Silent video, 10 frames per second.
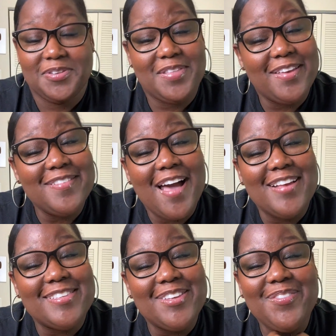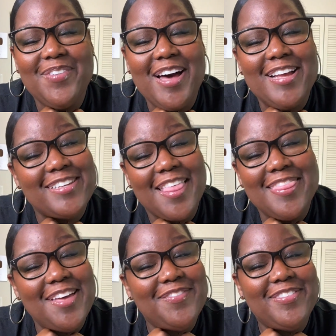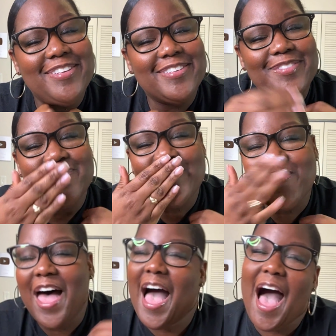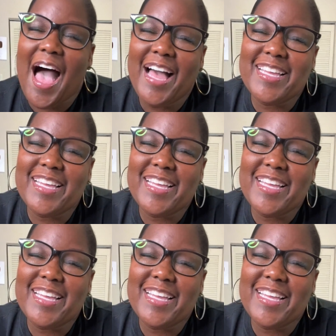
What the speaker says: thank you guys so much. I love you. Mwah.